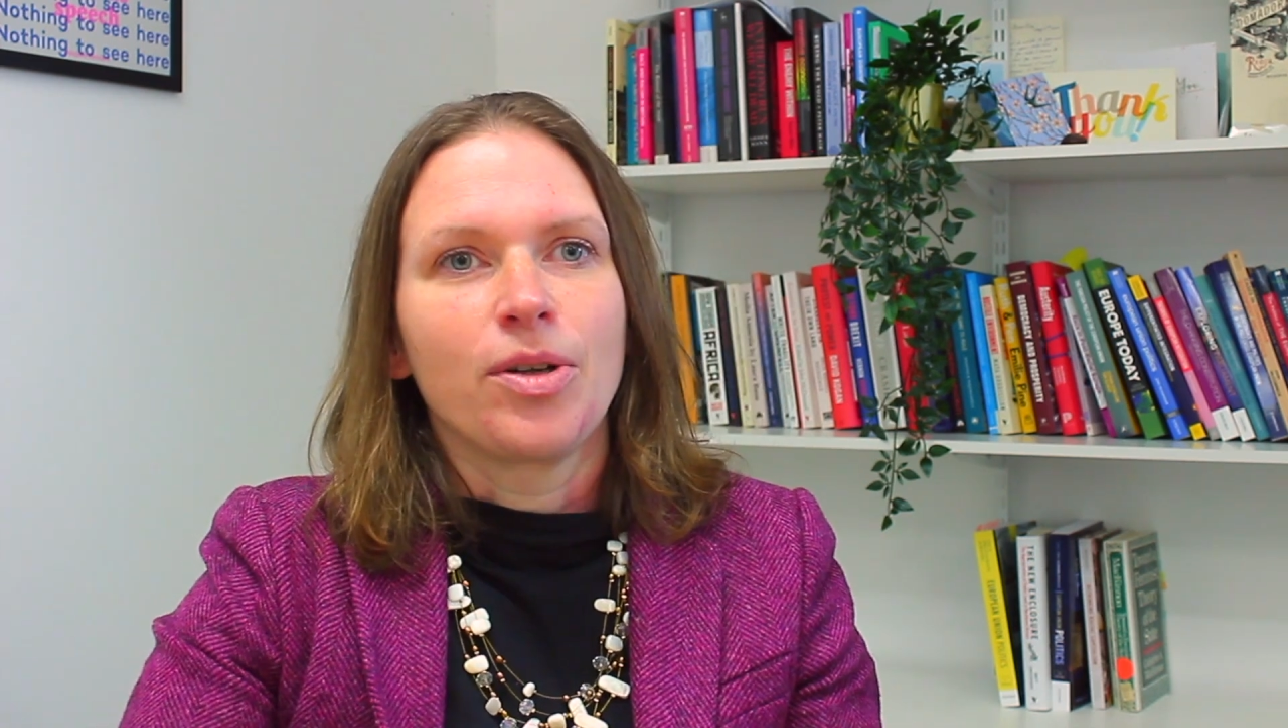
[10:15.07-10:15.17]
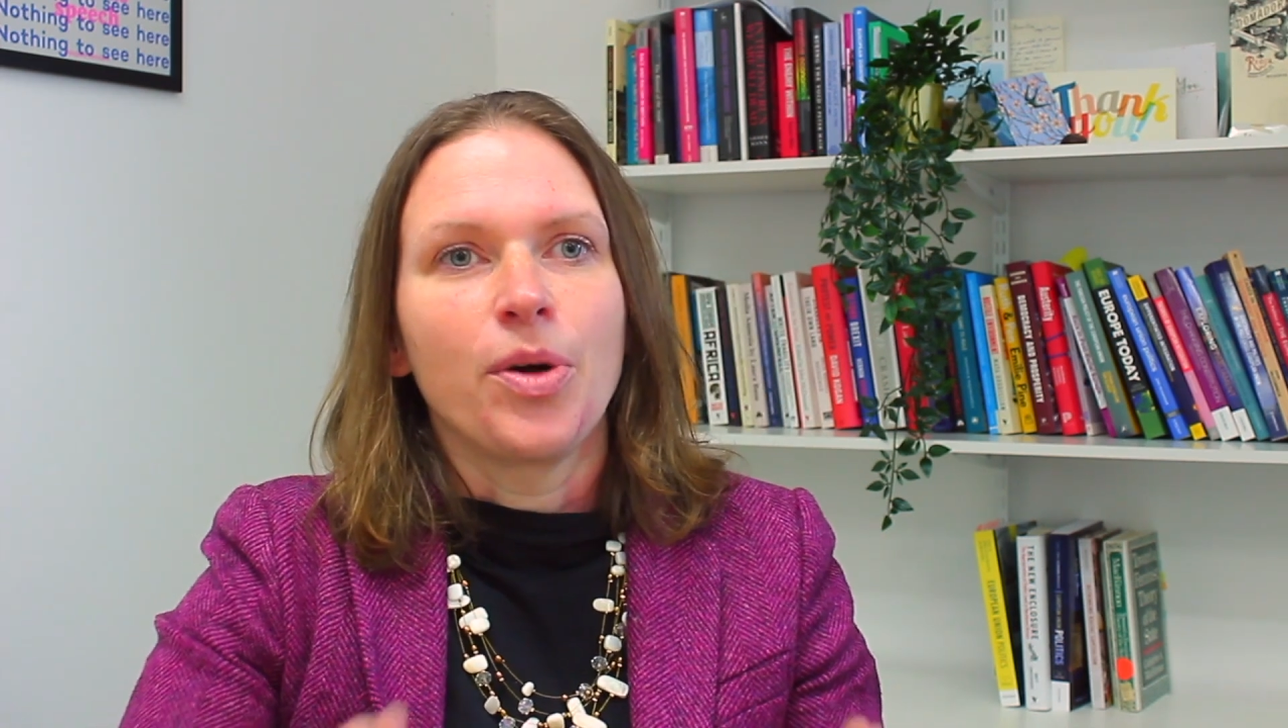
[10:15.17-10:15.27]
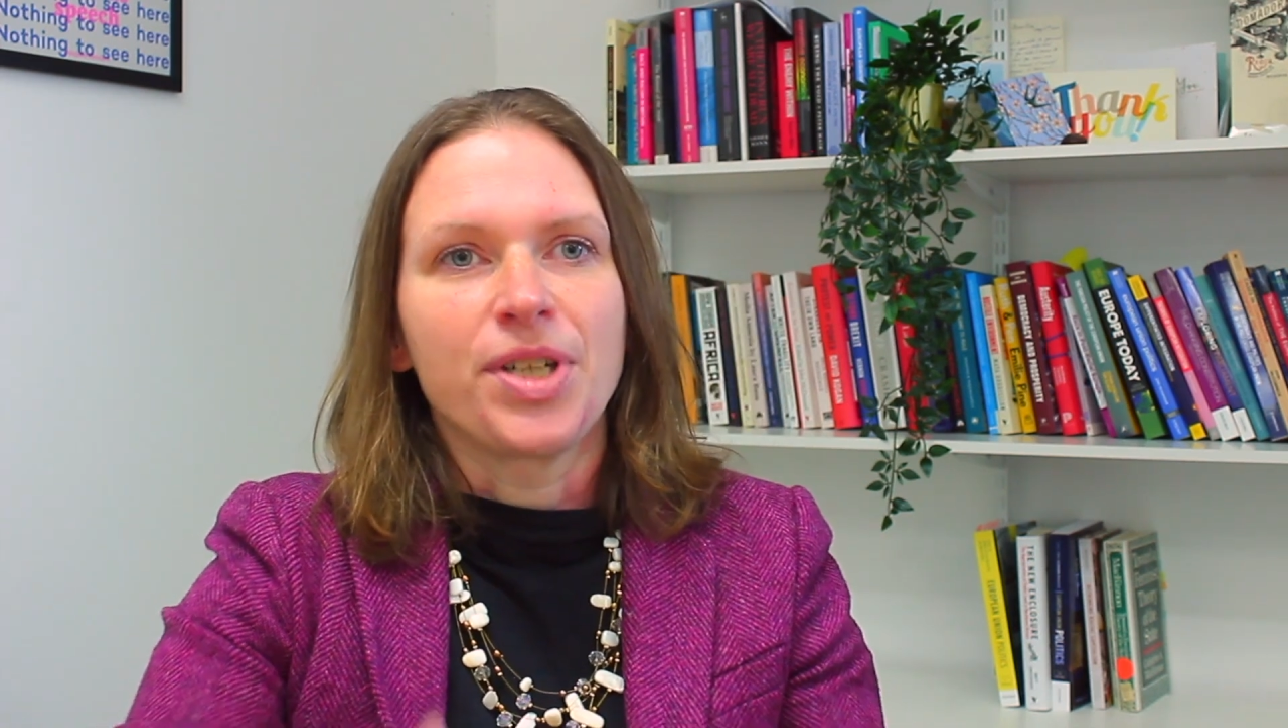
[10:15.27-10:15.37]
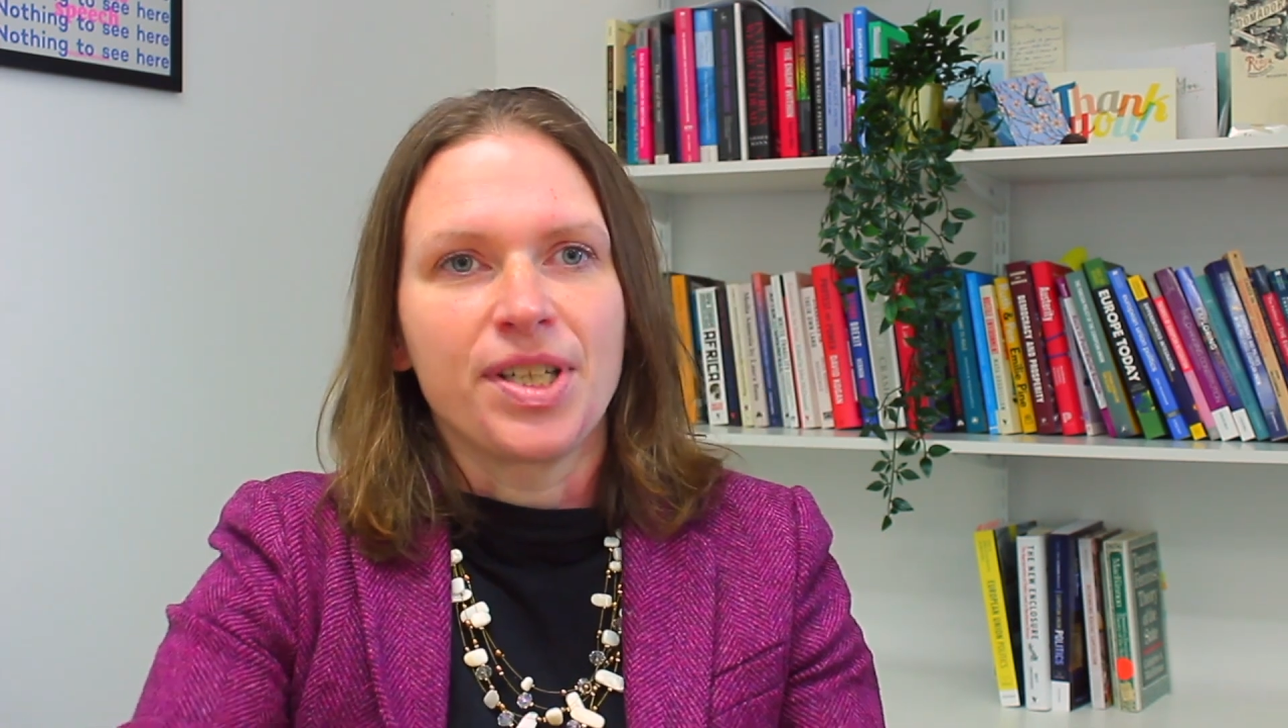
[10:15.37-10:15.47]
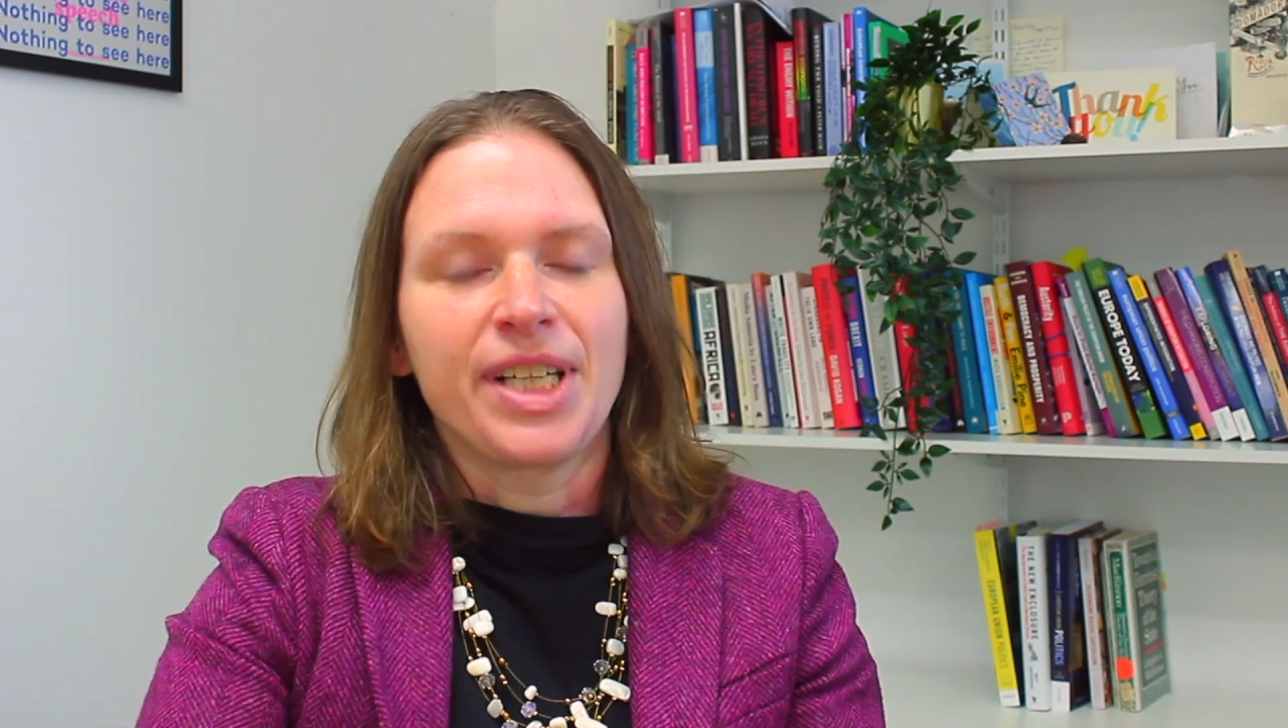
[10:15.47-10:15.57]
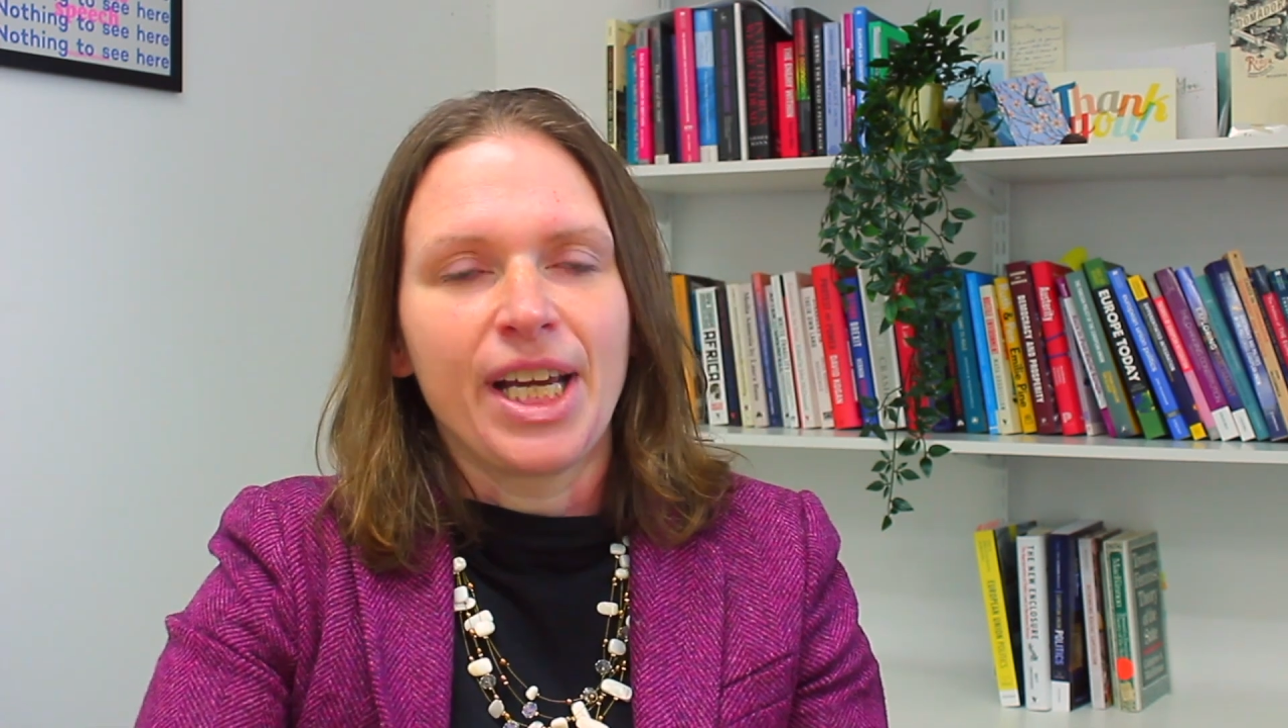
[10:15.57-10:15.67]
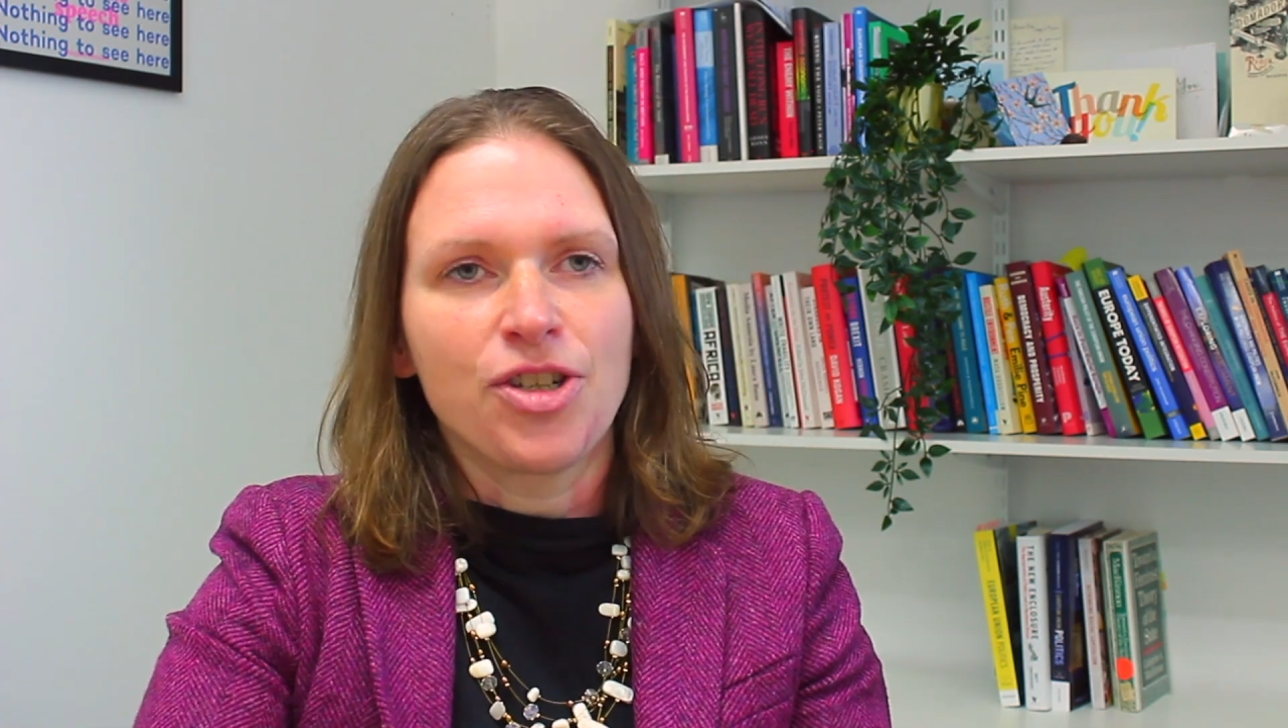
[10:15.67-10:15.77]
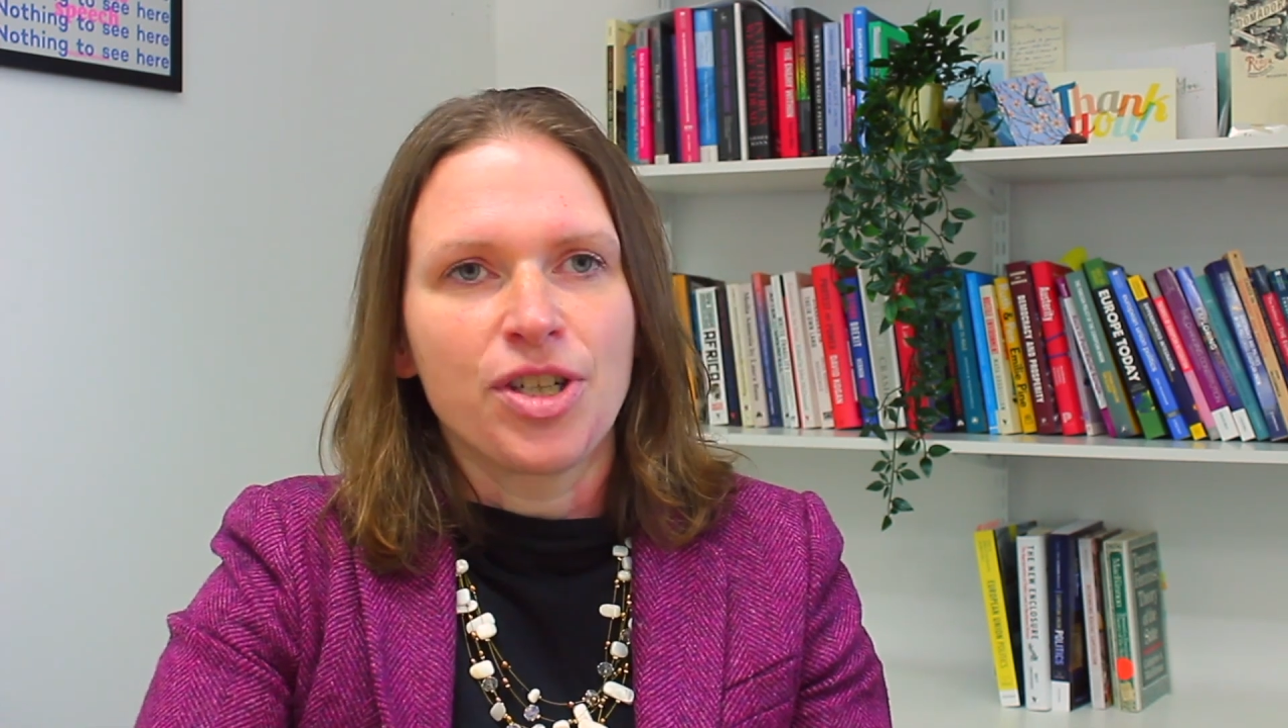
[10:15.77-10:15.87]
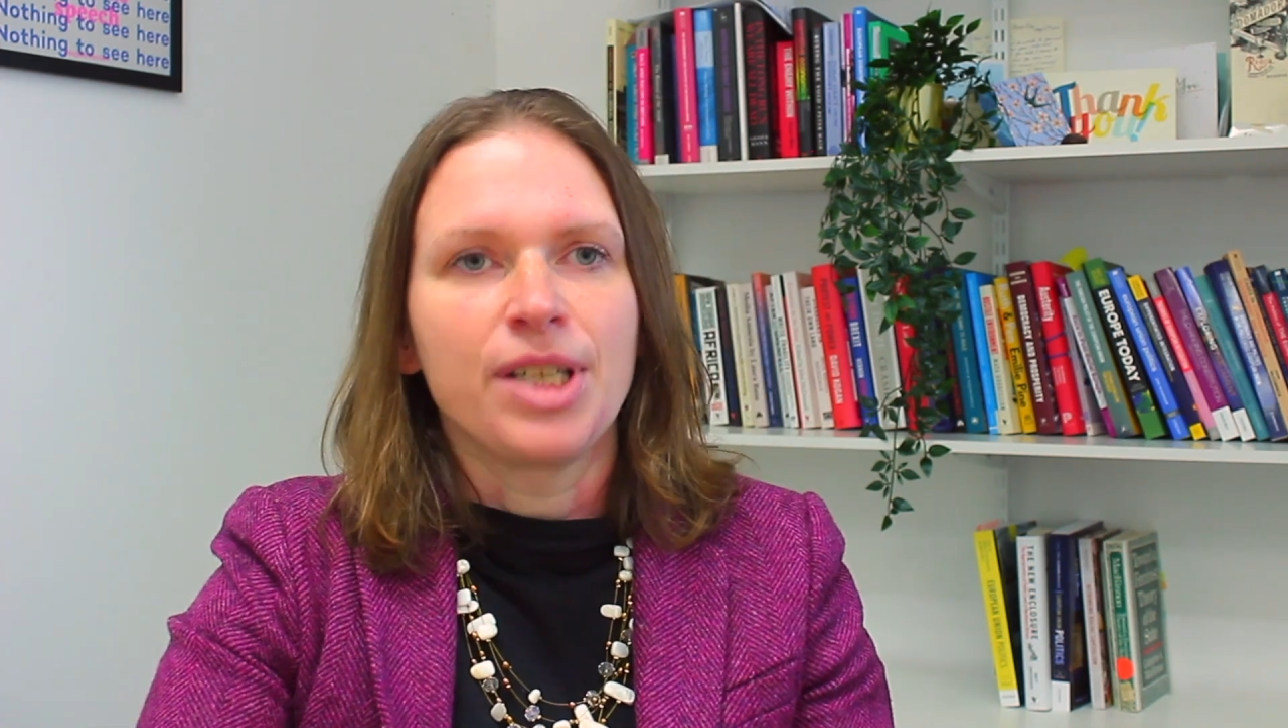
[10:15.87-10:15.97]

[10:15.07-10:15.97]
contestation